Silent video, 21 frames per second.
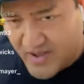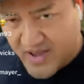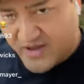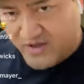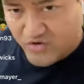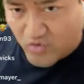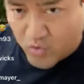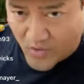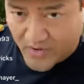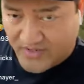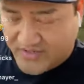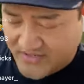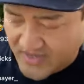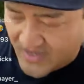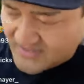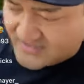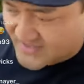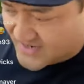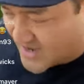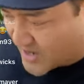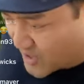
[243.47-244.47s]
to make a 20
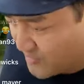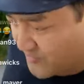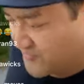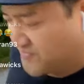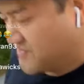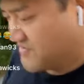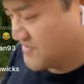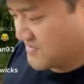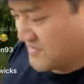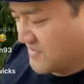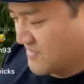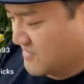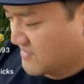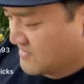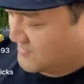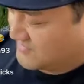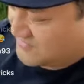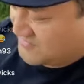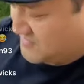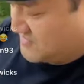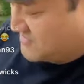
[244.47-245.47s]
cent scalp,
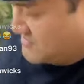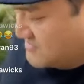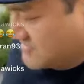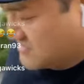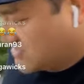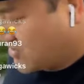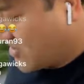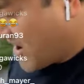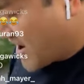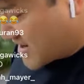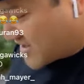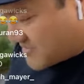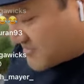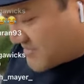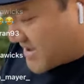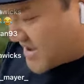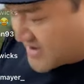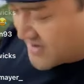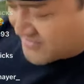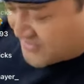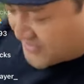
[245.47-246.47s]
trying
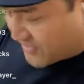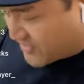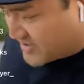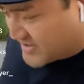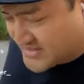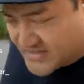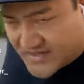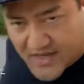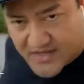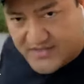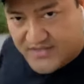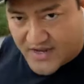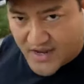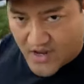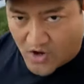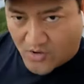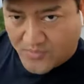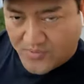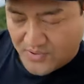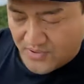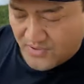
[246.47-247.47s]
to make a 30 cent
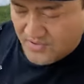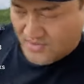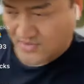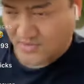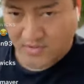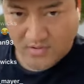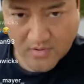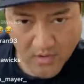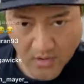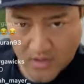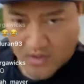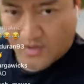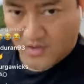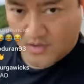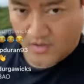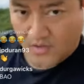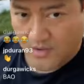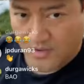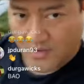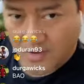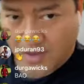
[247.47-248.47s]
scalp
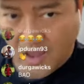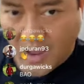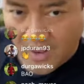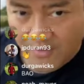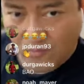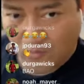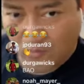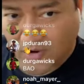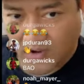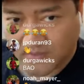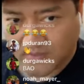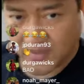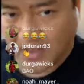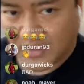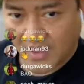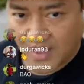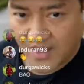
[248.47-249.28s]
at what?